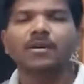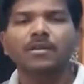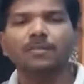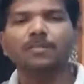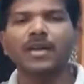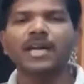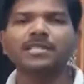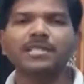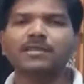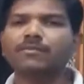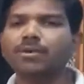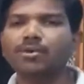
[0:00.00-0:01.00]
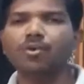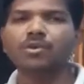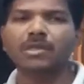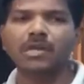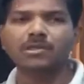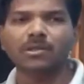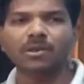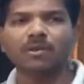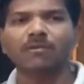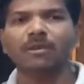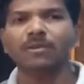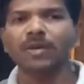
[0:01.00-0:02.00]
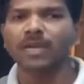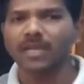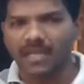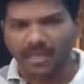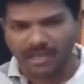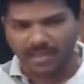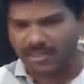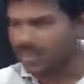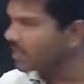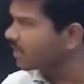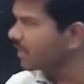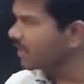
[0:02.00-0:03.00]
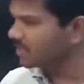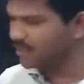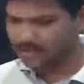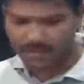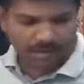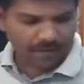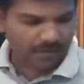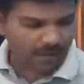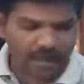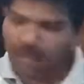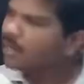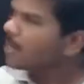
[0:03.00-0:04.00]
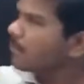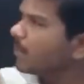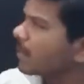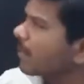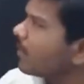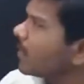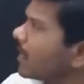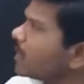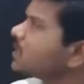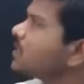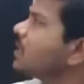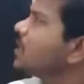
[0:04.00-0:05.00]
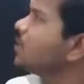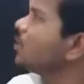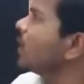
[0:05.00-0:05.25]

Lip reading: The prices of the goods also will be increased. Okay? But nowadays you